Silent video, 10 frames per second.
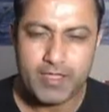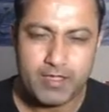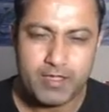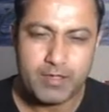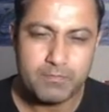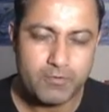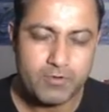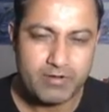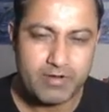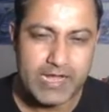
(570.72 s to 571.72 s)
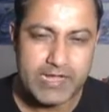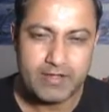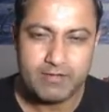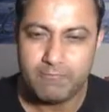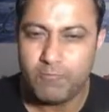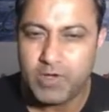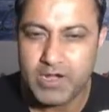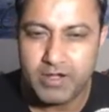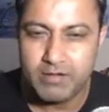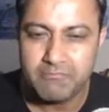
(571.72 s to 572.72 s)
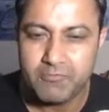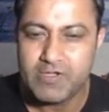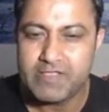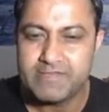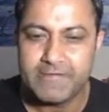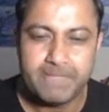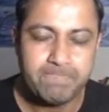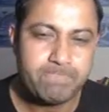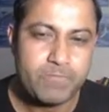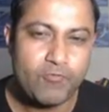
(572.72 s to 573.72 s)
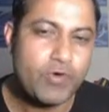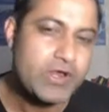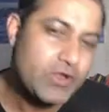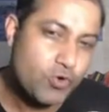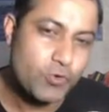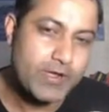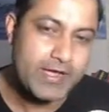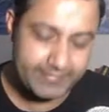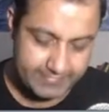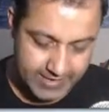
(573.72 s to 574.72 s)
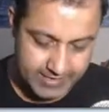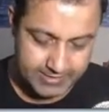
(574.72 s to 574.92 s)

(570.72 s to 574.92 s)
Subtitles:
I'm gonna write one, you can say one quote guys, right?